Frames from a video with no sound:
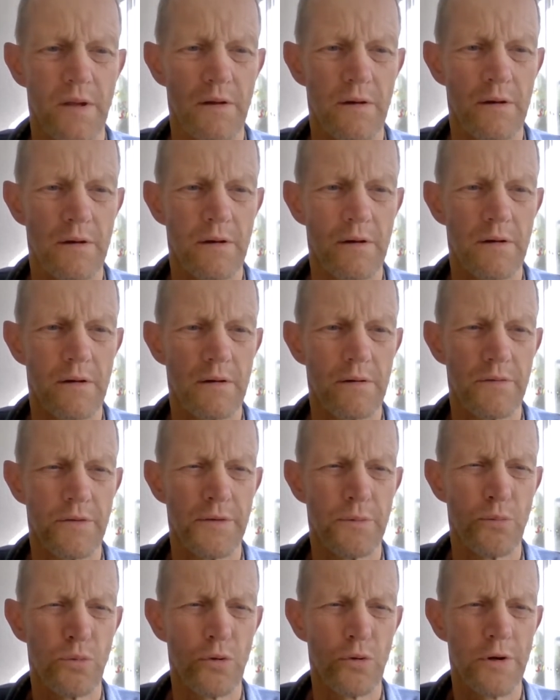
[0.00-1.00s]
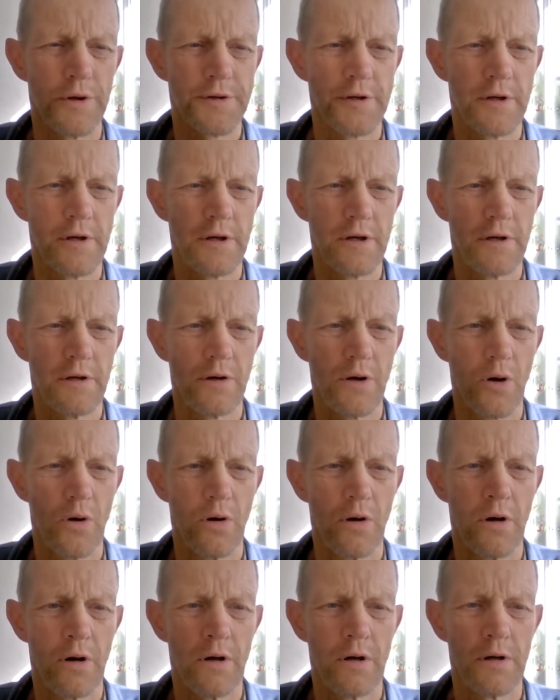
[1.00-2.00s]
the water
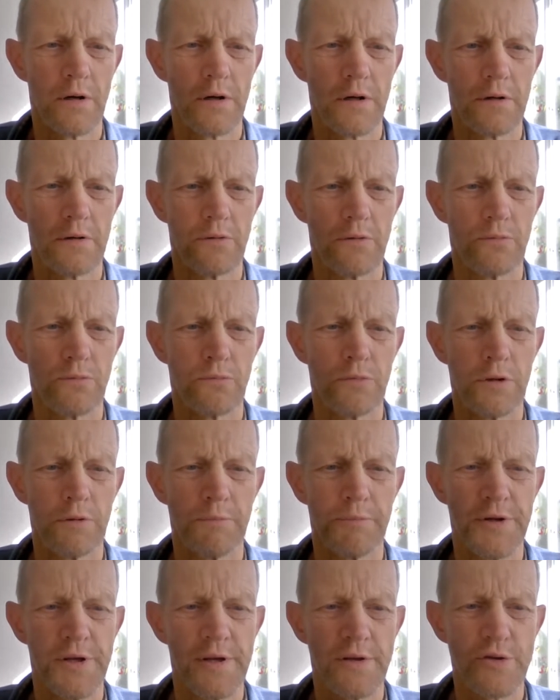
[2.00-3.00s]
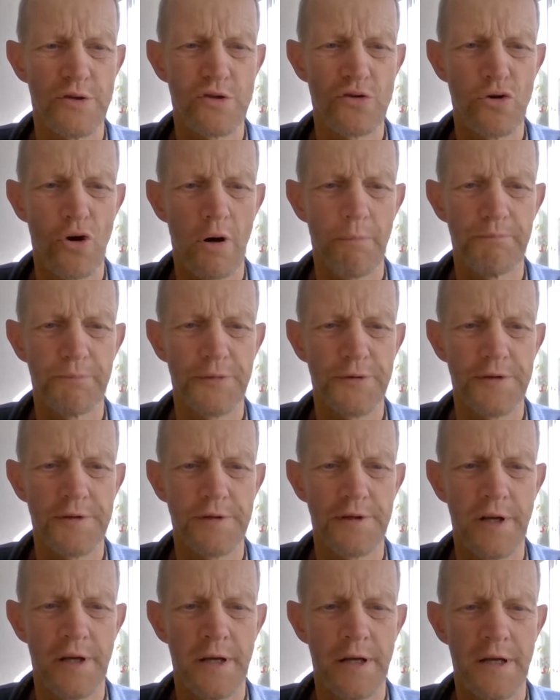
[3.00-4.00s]
will be stopped
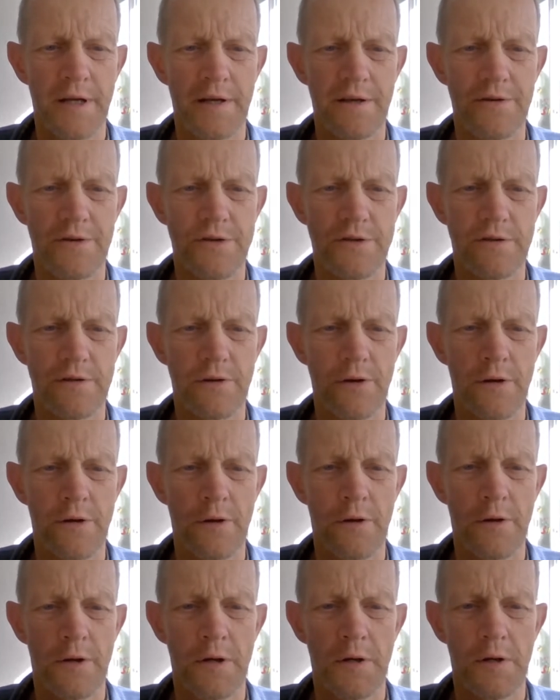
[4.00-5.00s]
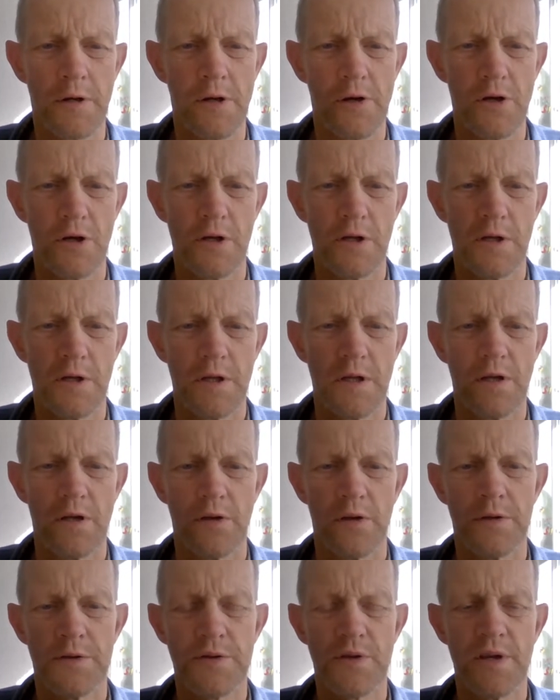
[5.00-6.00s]
and
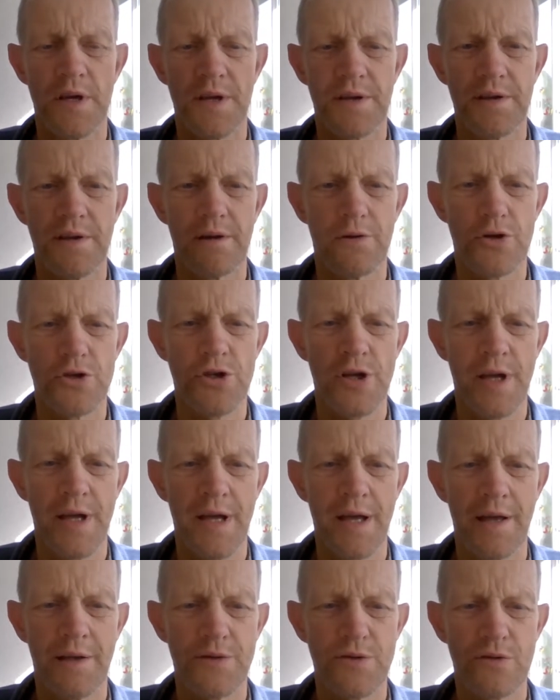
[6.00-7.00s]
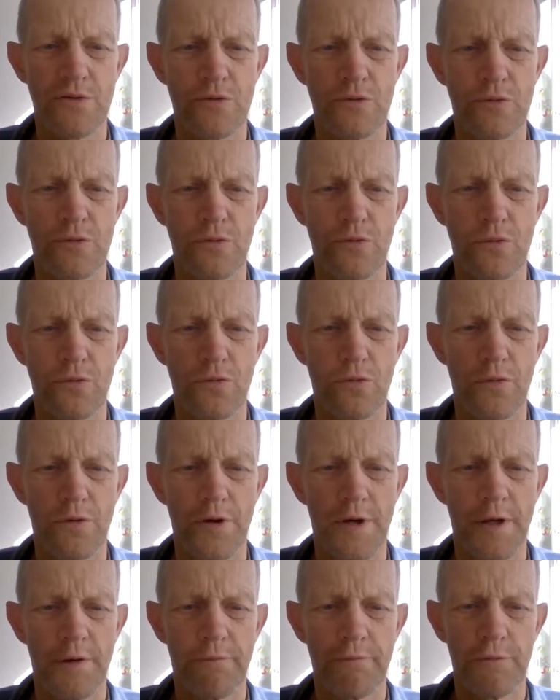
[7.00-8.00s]
is getting a chance to
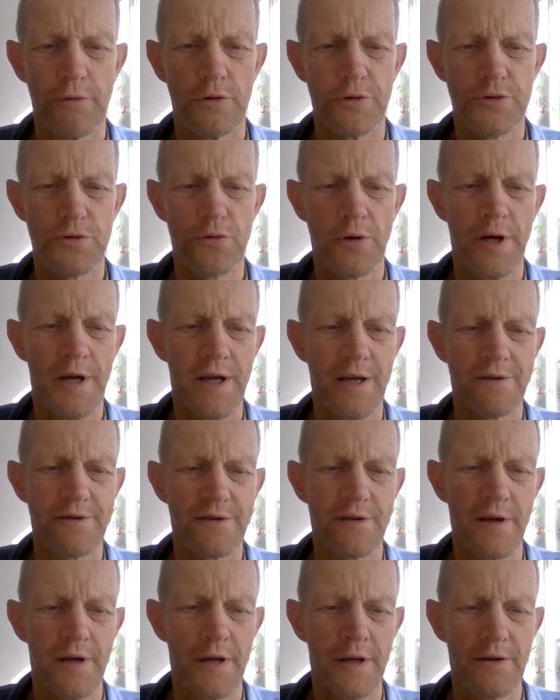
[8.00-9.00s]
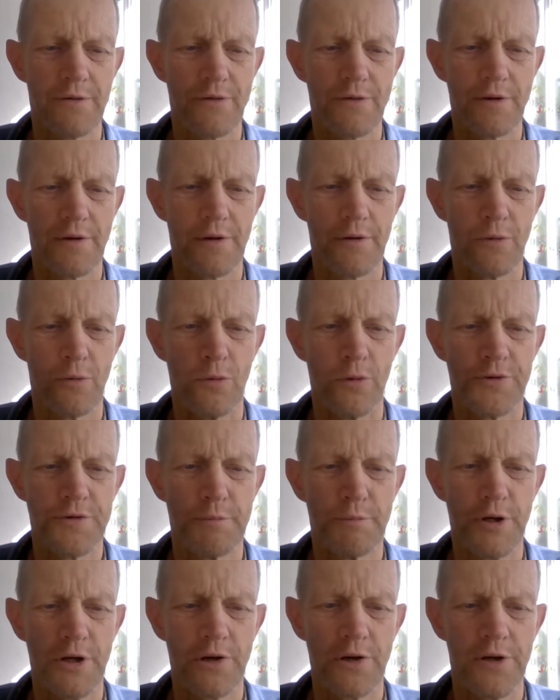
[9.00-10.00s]
infiltrate and
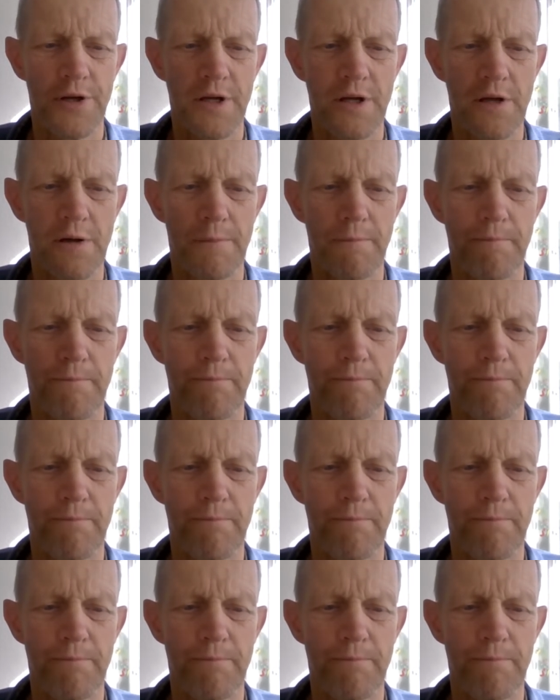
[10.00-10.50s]
ultimately